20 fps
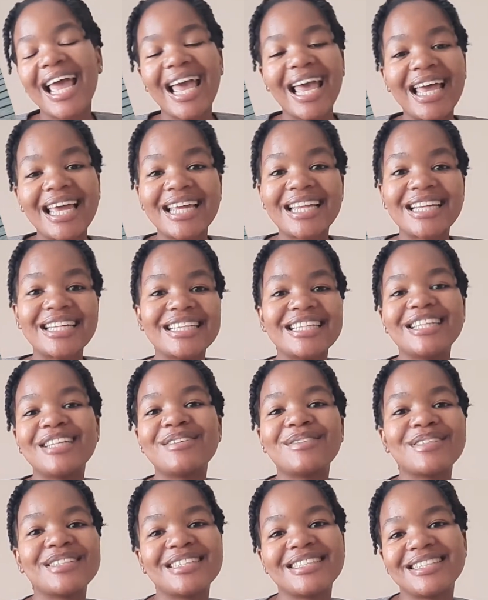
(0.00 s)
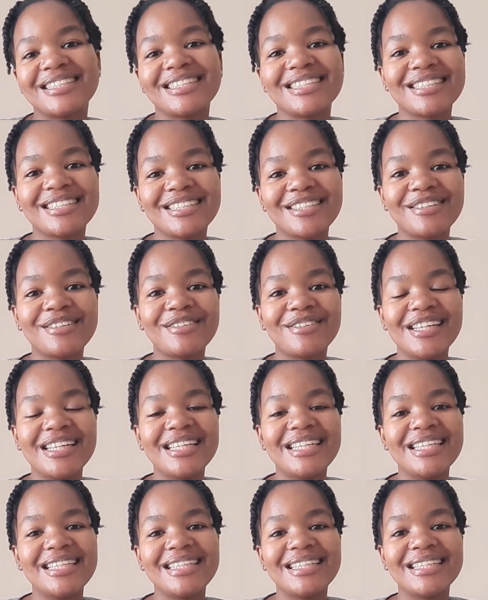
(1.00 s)
and it was just a
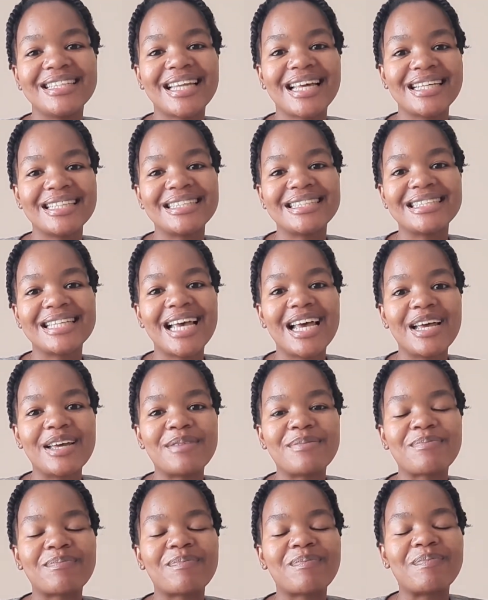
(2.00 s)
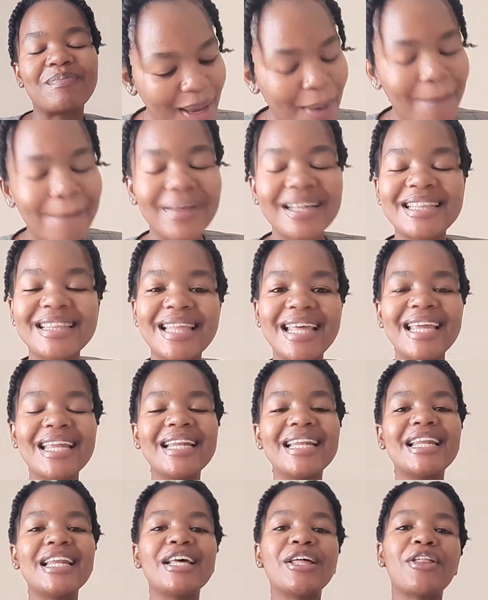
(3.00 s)
really nice time. But
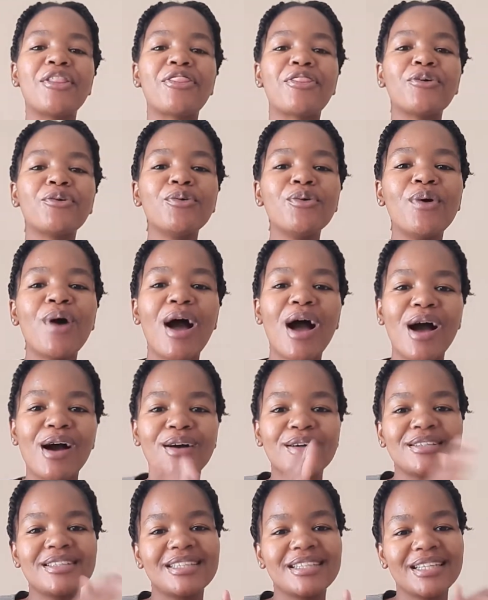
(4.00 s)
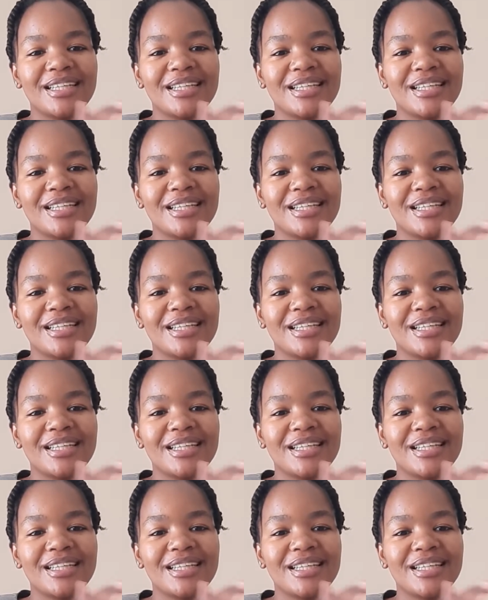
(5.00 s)
then throughout